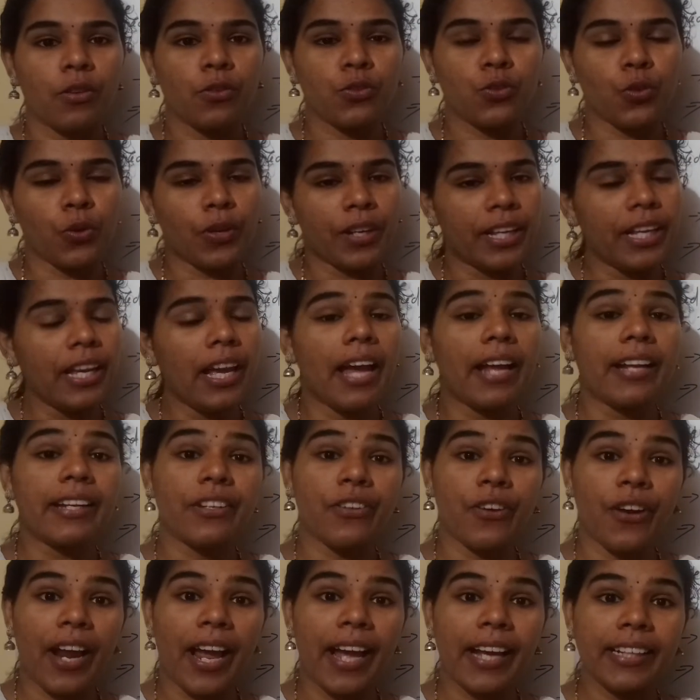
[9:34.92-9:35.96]

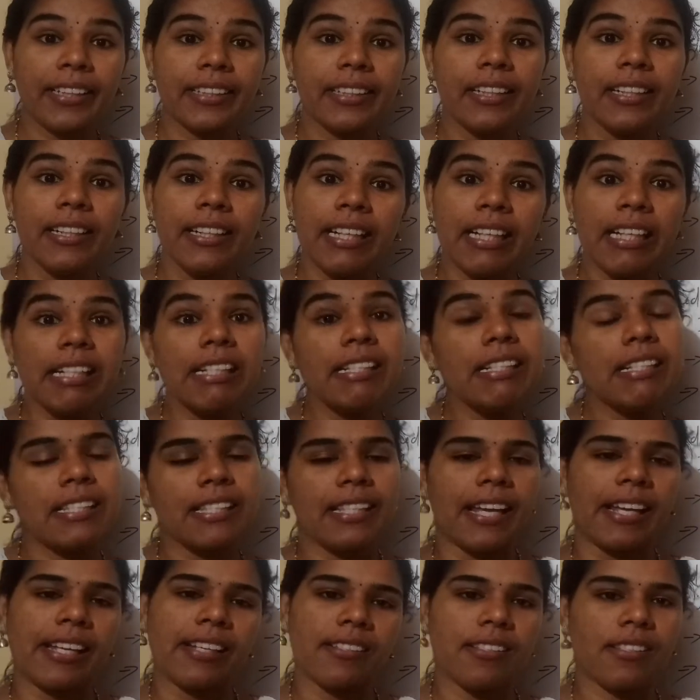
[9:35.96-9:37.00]
Attract the
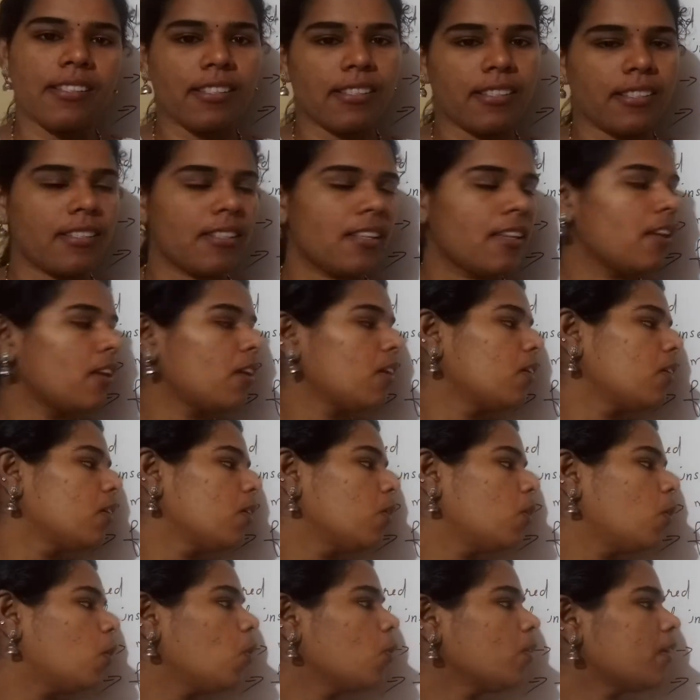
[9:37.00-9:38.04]
insects.
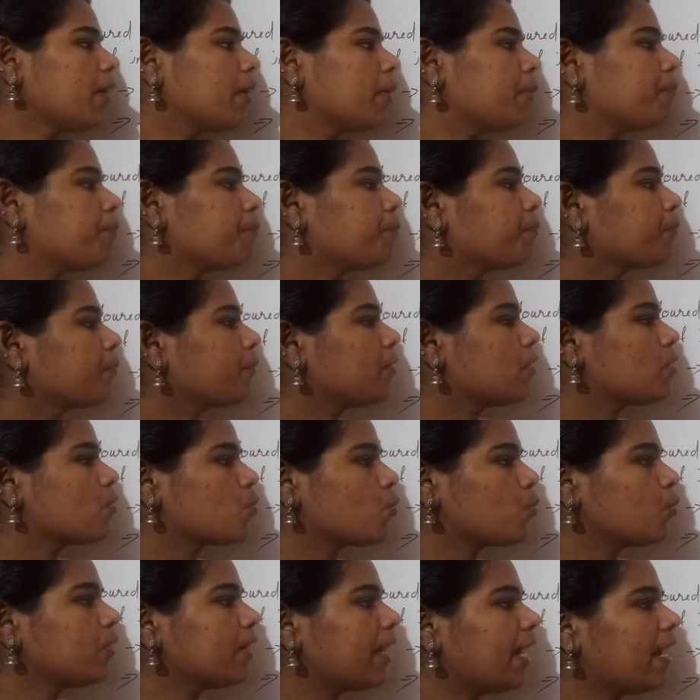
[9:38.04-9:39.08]
Okay,
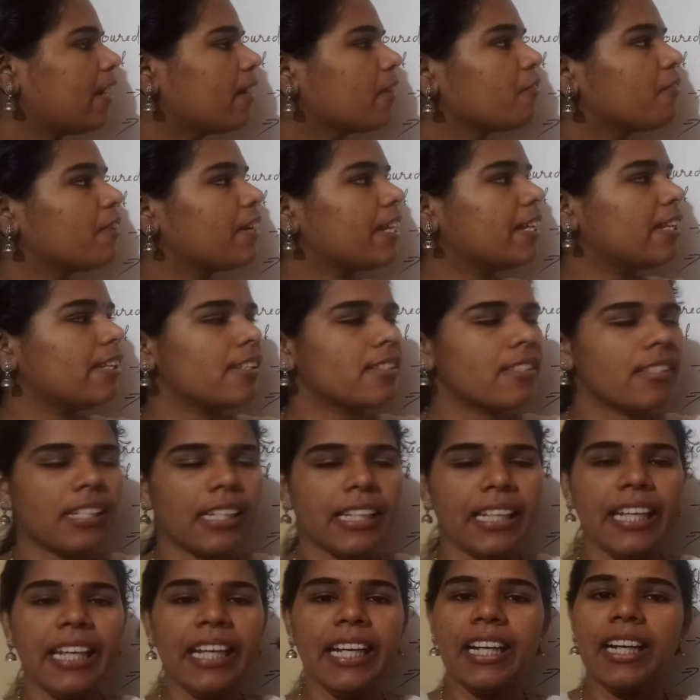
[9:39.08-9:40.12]
so they are
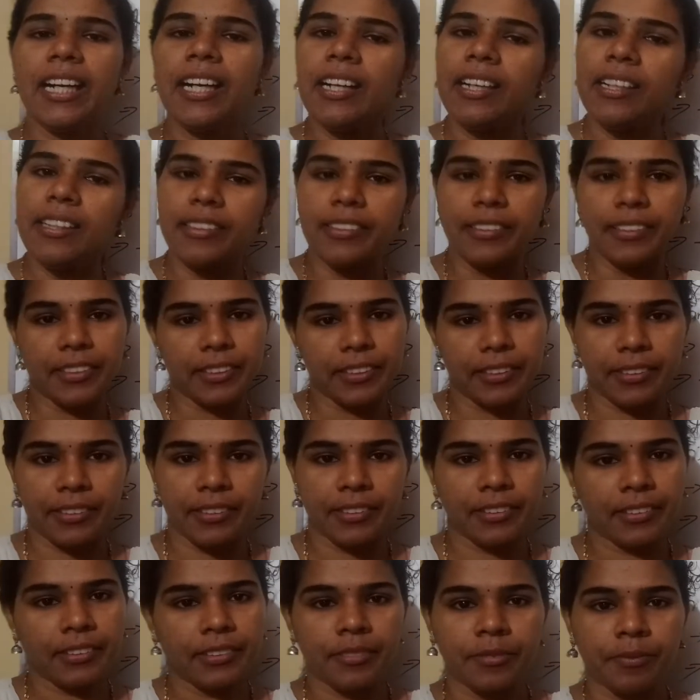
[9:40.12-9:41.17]
variously colored.
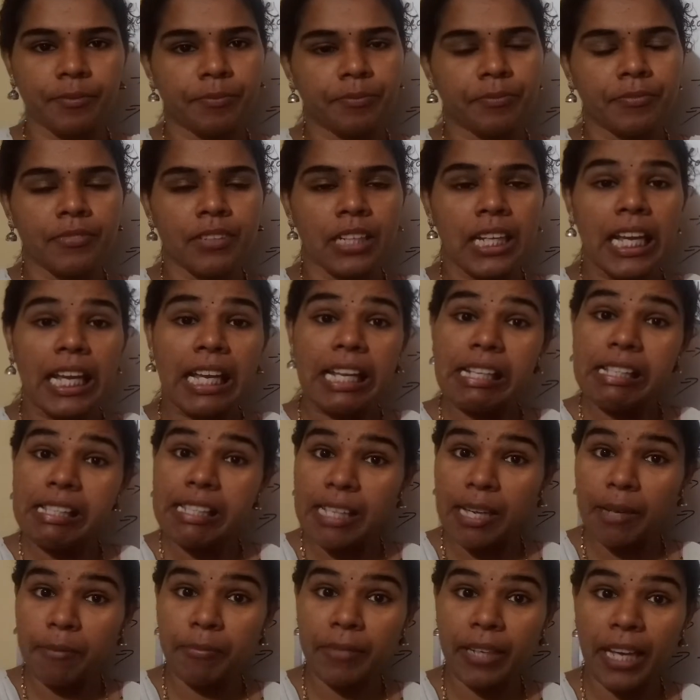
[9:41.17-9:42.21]
In
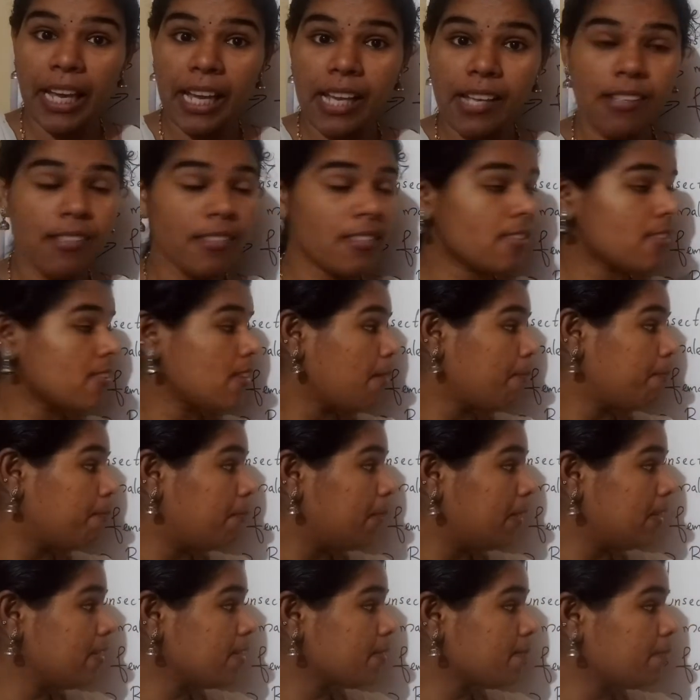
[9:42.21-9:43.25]
some case,
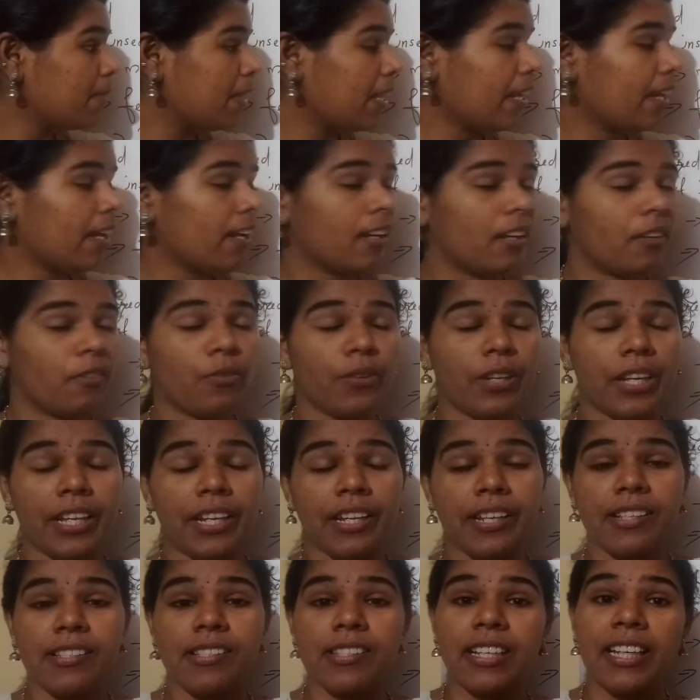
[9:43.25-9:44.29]
sepals may color
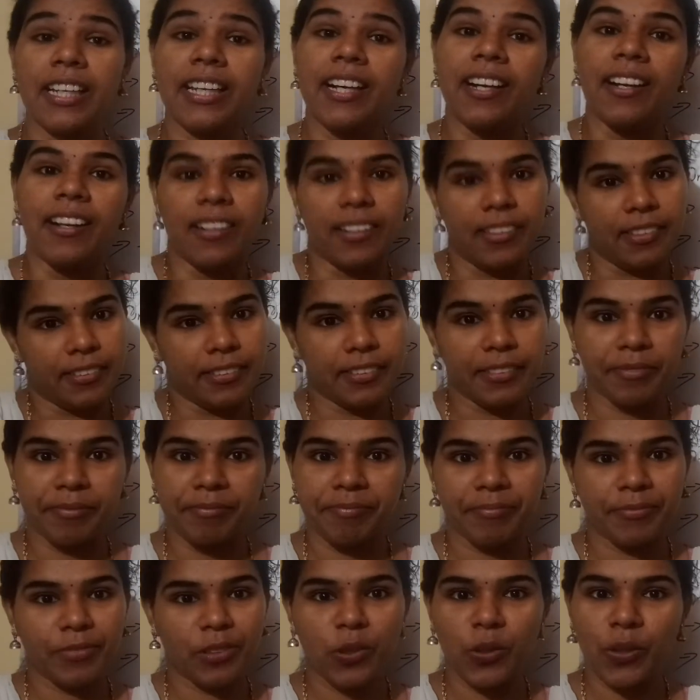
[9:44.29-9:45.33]
variously colored.
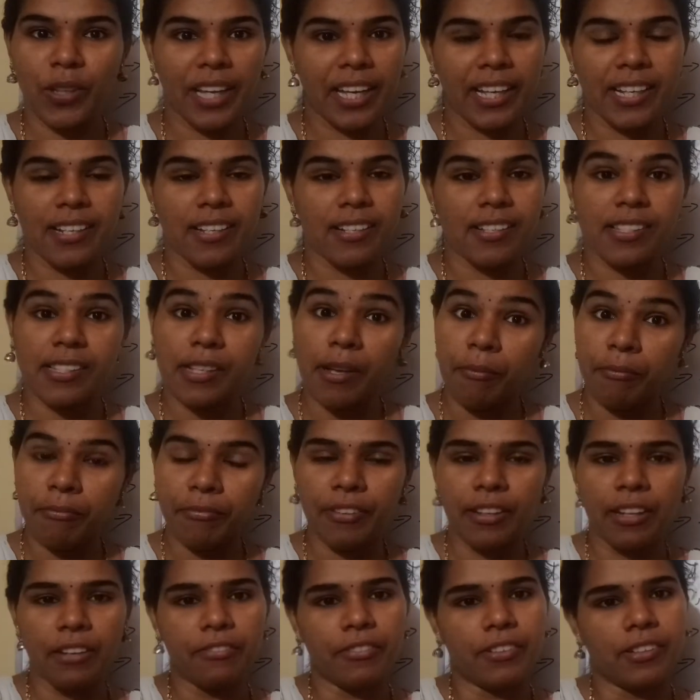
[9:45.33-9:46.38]
Okay, in some
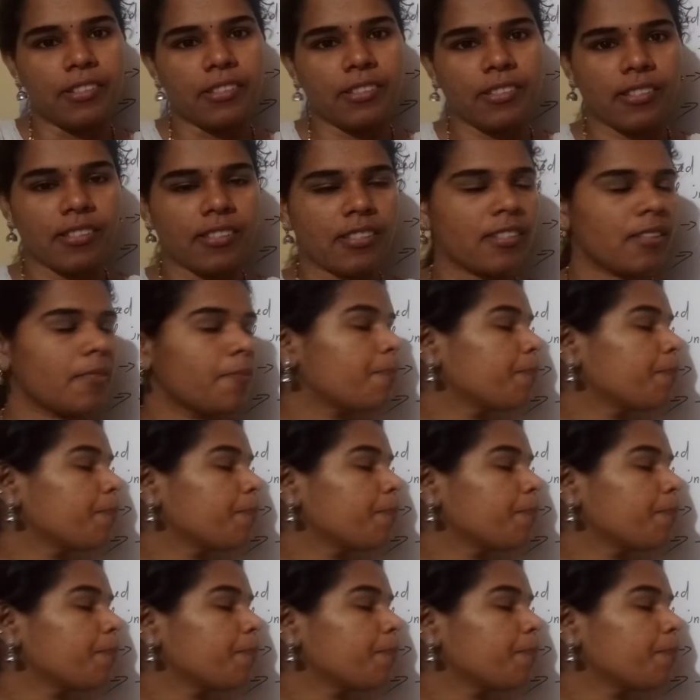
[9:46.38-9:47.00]
flowers.